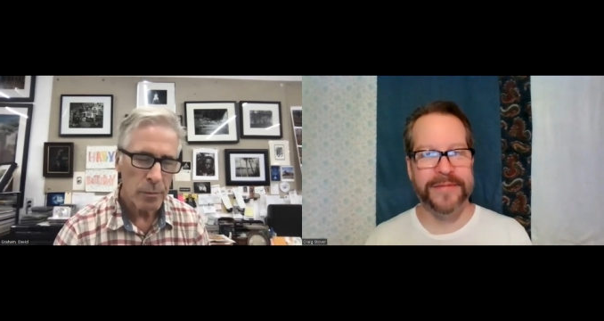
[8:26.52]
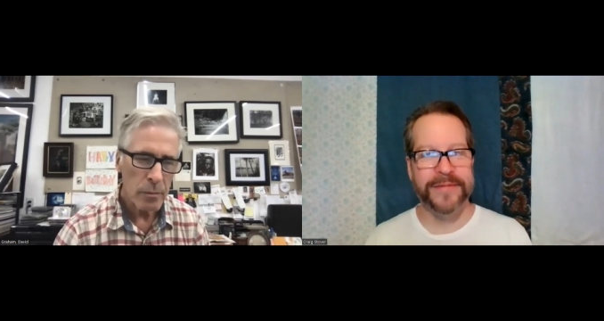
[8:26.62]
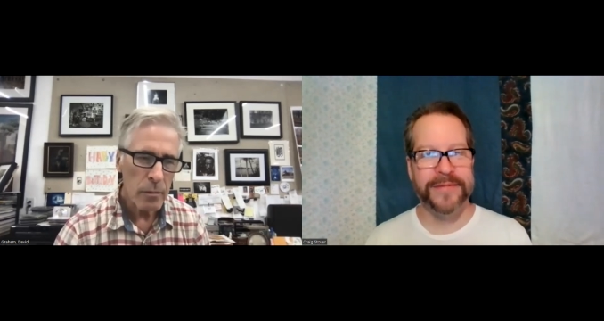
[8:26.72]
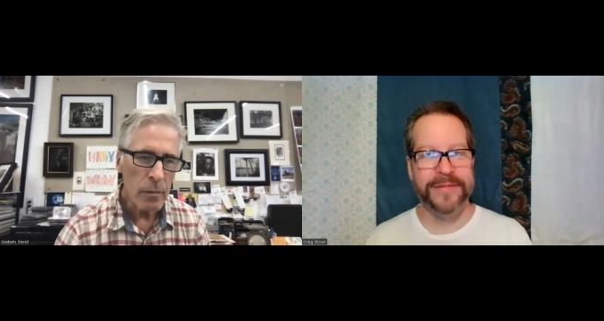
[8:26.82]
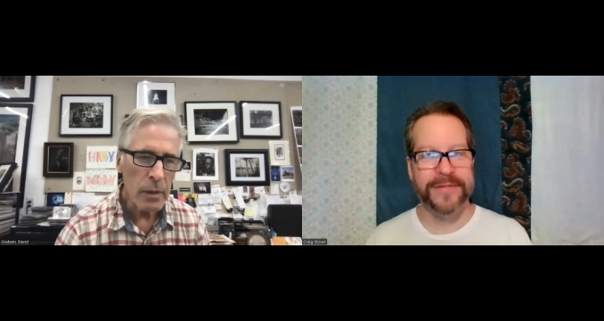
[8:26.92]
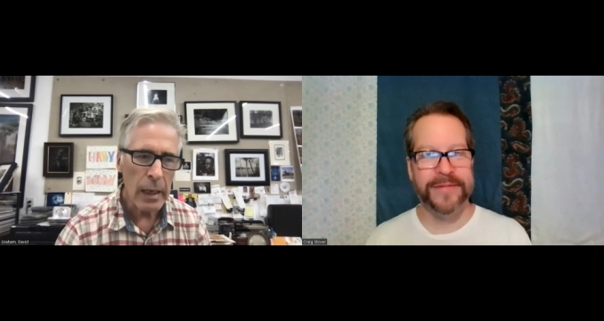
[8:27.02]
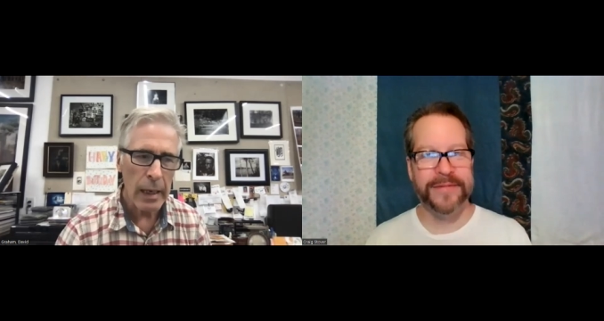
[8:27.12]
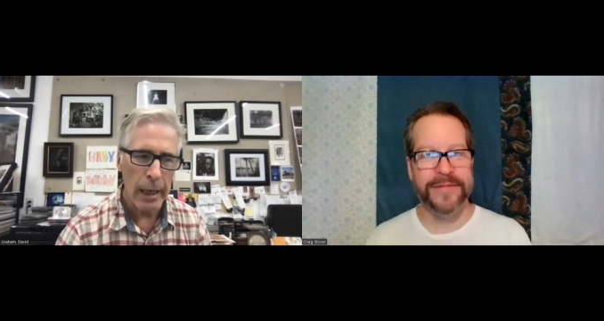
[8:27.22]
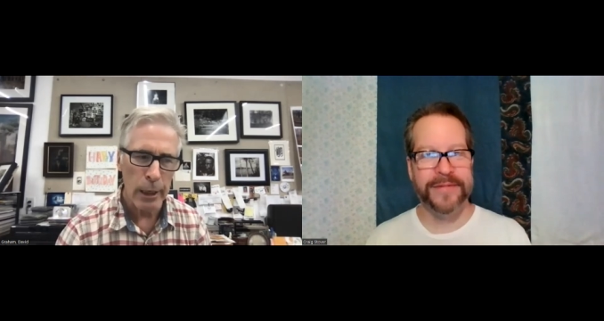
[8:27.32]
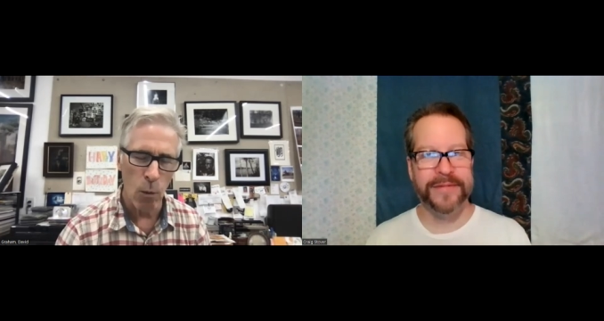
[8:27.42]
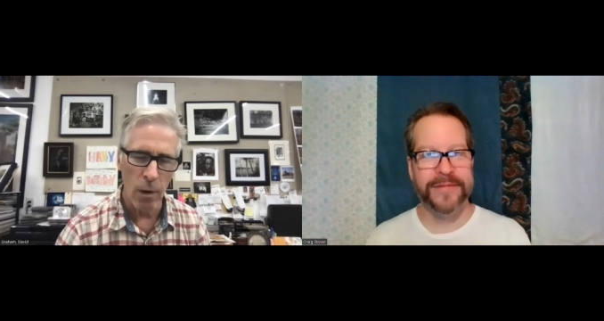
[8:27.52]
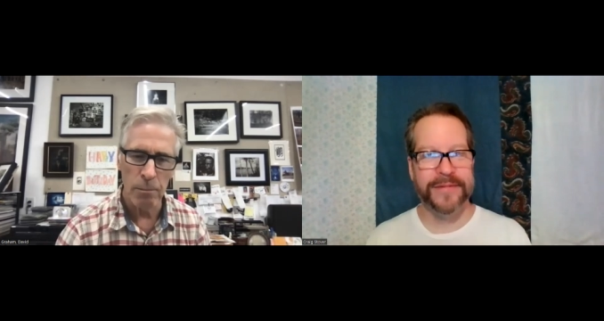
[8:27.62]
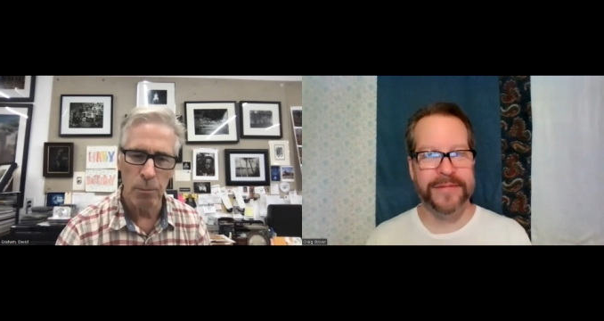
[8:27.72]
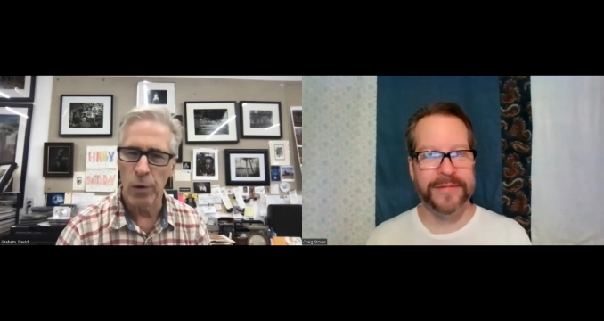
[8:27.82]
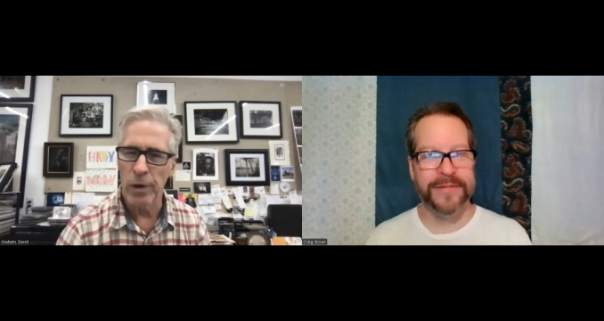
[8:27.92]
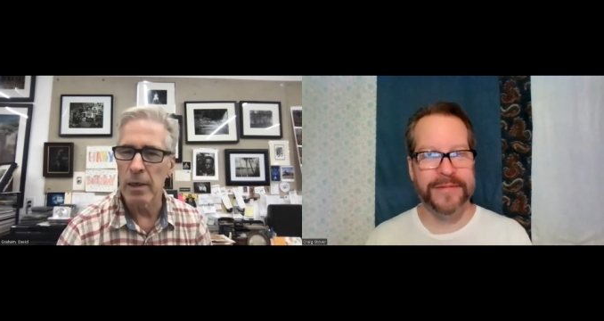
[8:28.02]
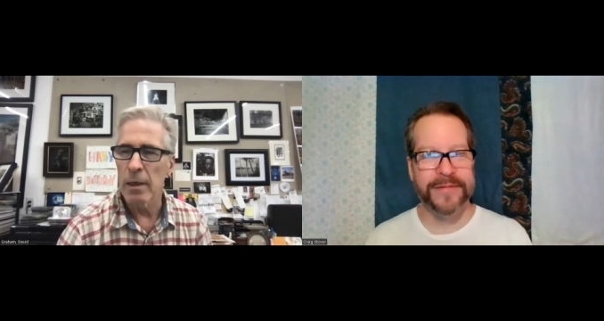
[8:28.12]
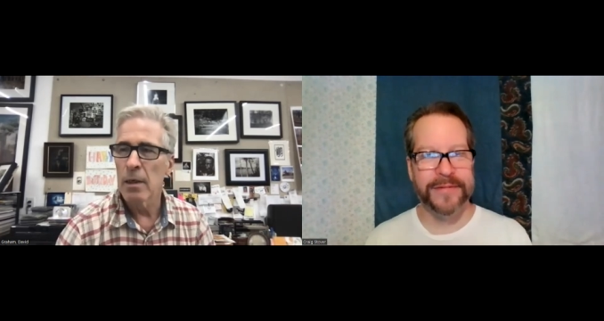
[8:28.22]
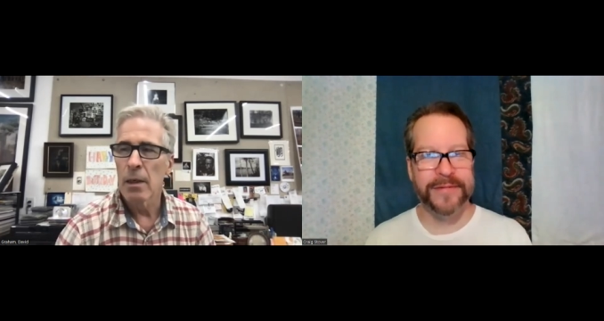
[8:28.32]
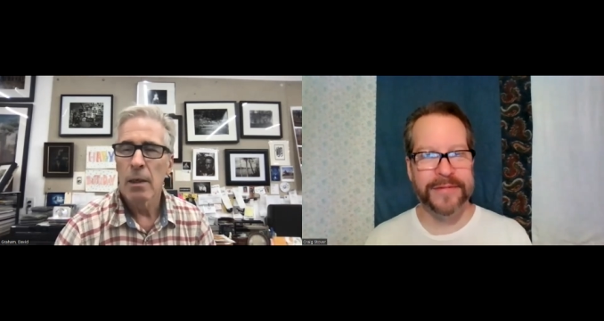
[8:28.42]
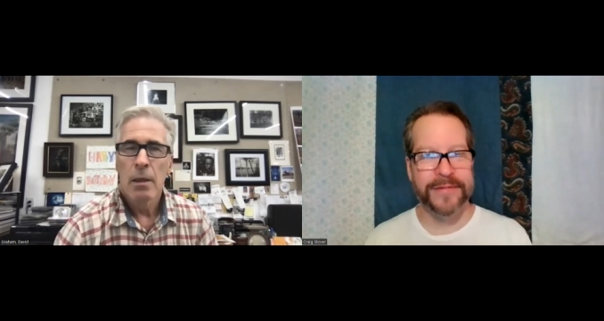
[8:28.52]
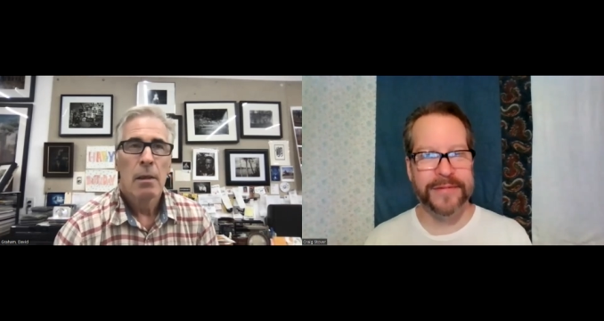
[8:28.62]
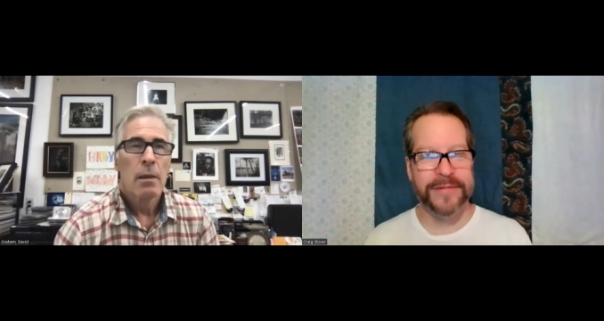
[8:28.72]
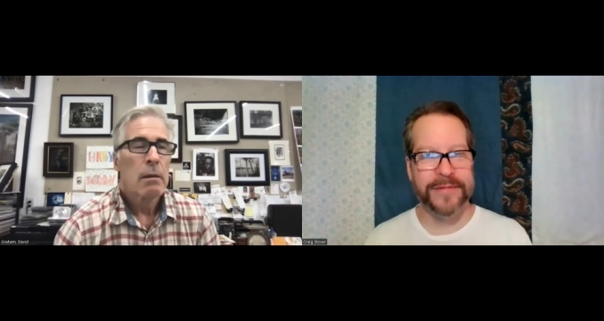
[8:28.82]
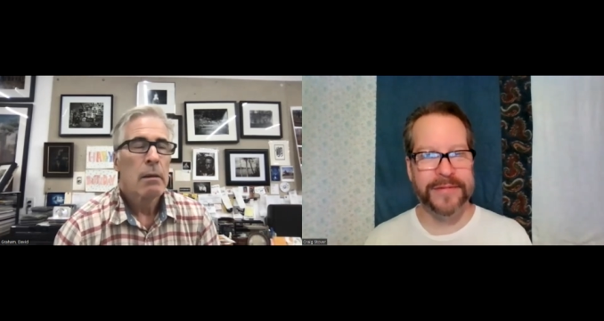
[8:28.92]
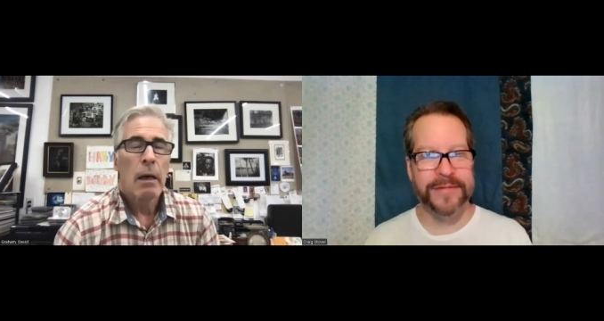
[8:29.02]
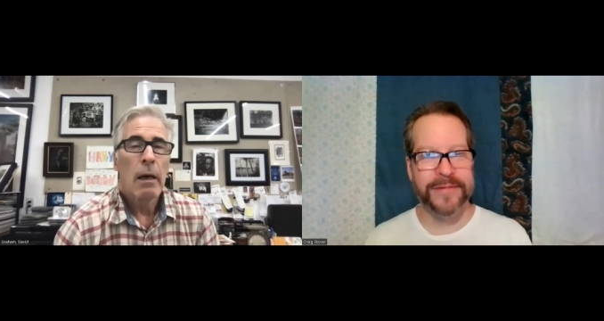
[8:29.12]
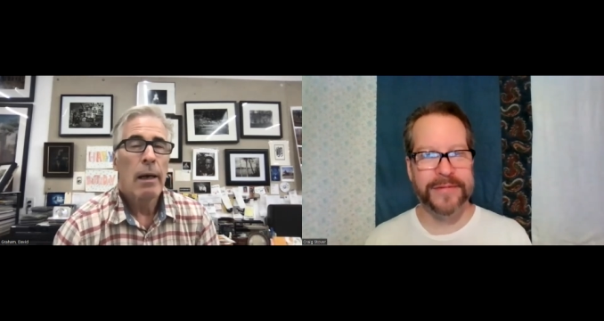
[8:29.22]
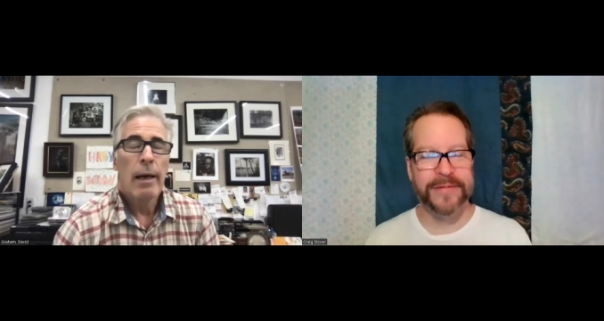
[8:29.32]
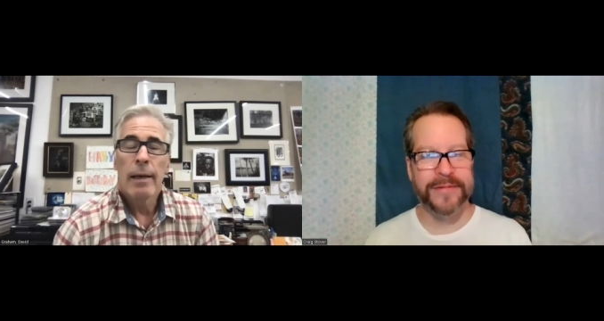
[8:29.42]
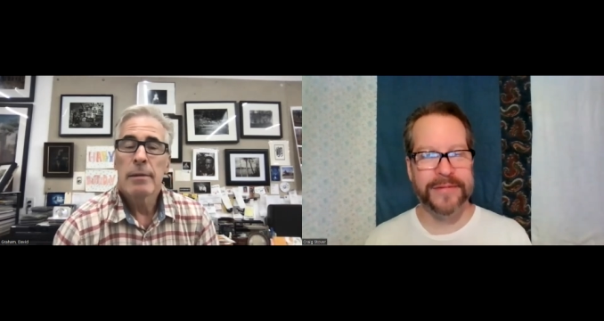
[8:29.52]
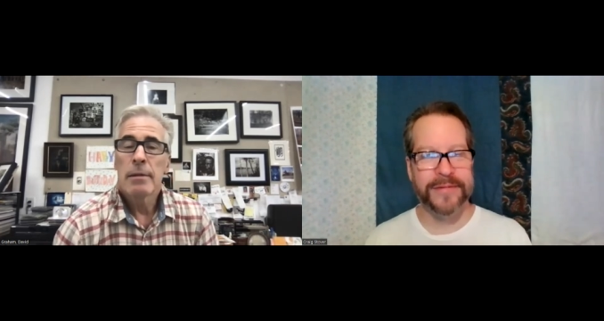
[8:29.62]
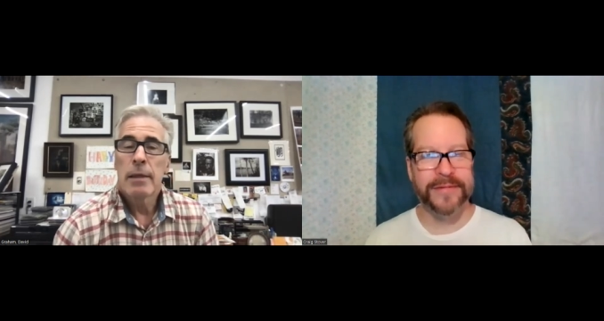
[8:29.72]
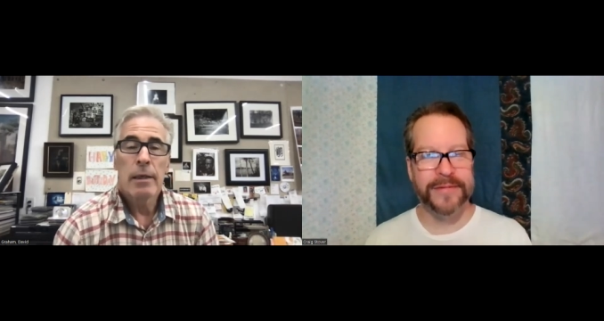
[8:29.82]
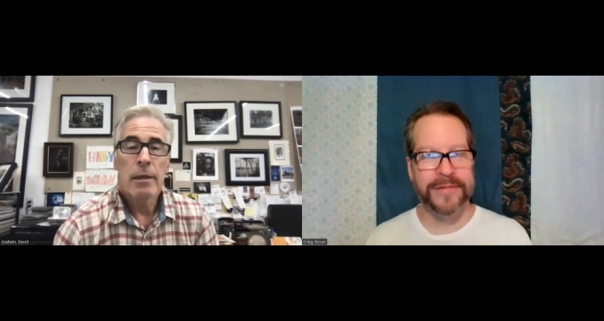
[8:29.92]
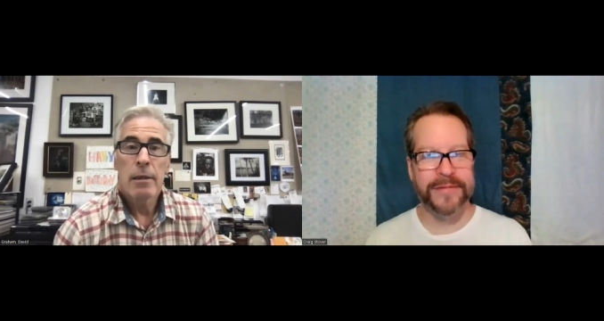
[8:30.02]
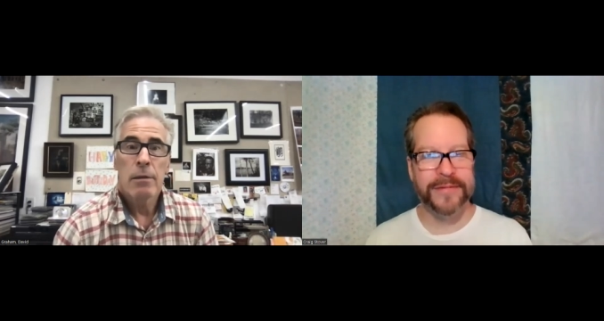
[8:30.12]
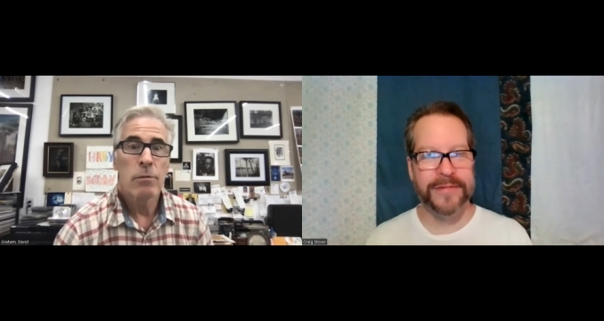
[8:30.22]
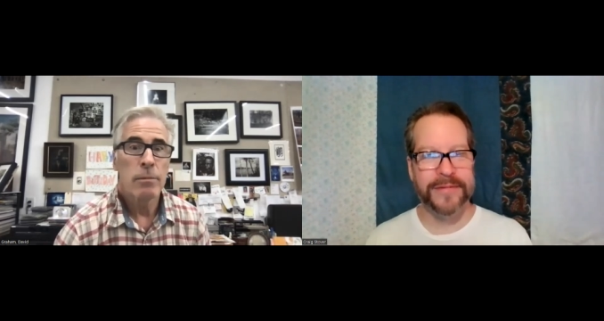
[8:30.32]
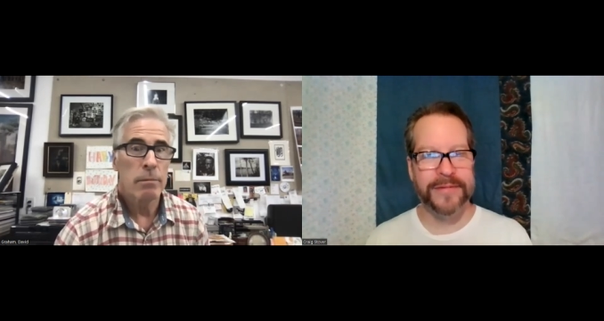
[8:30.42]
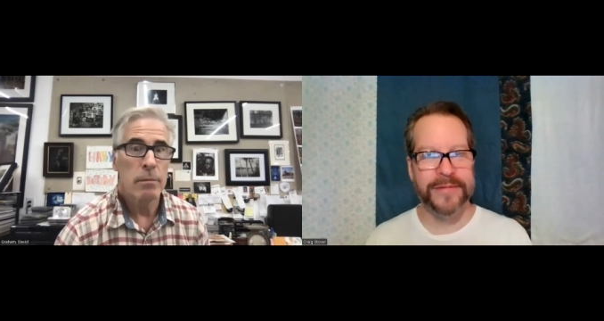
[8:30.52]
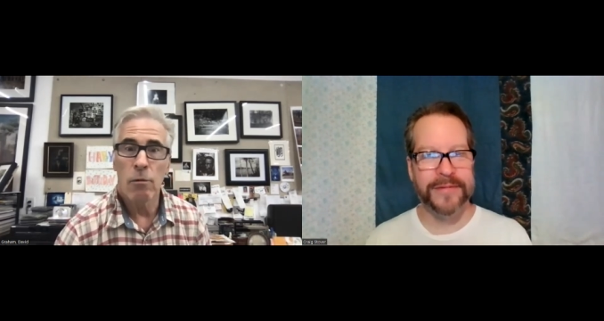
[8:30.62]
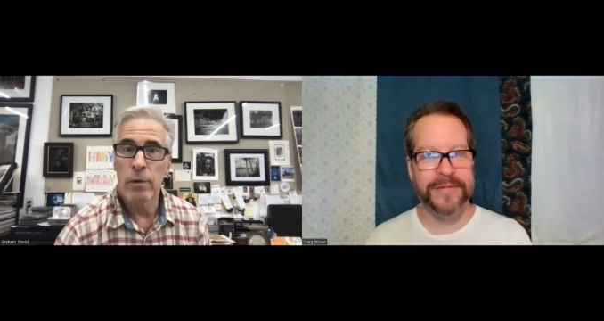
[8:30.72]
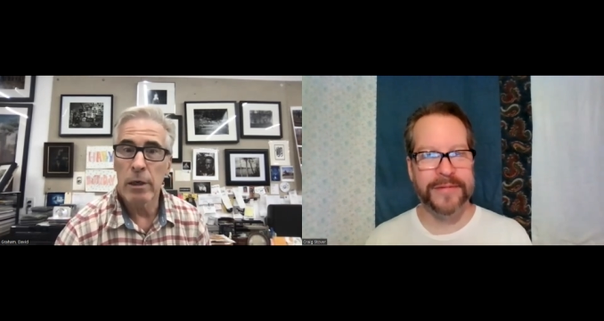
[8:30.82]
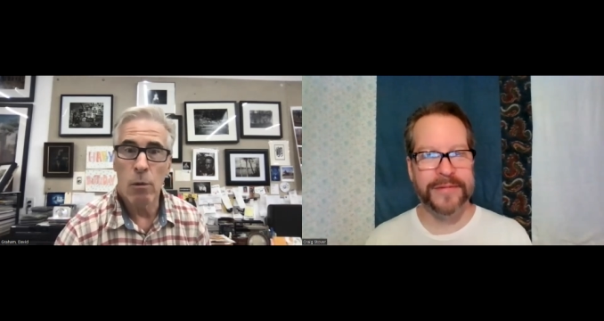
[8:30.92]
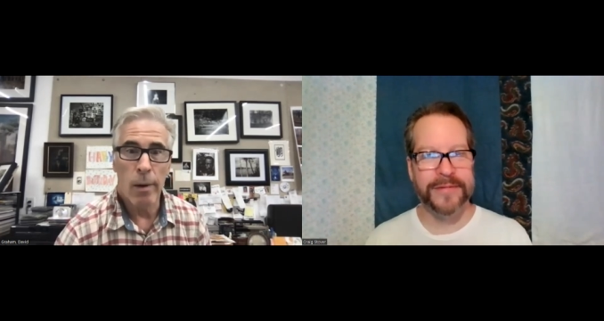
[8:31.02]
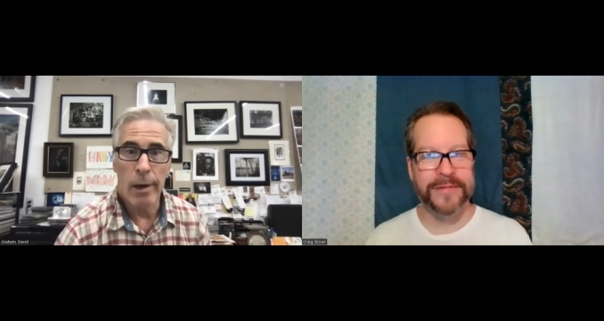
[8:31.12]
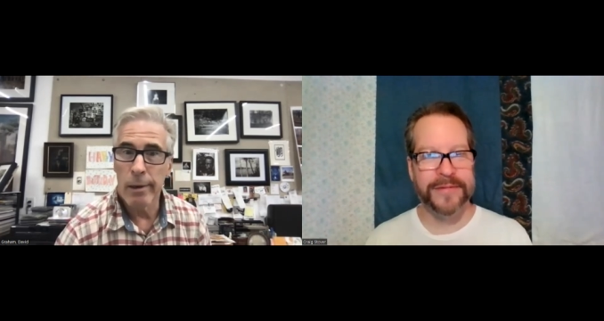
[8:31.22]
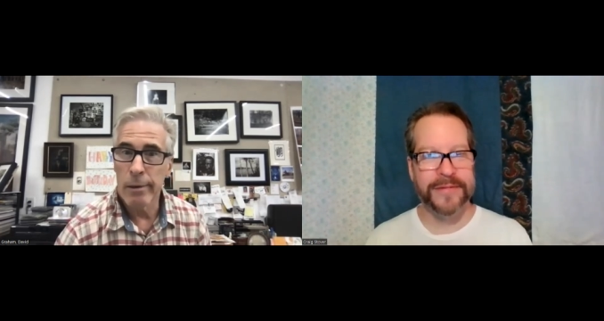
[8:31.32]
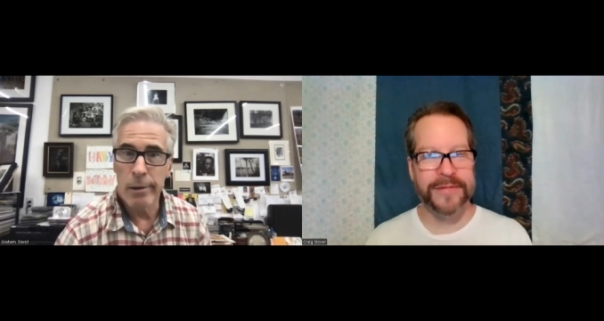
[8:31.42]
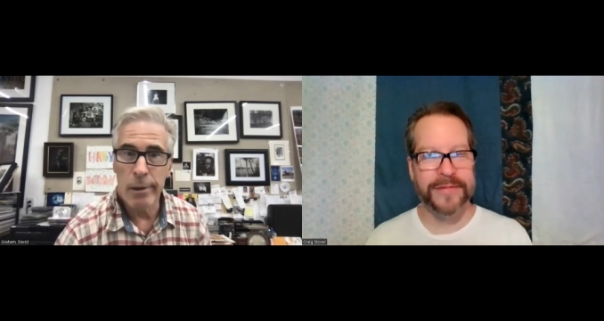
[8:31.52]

Speaker 1: Mm-hmm. And at one point, I had to take a, a required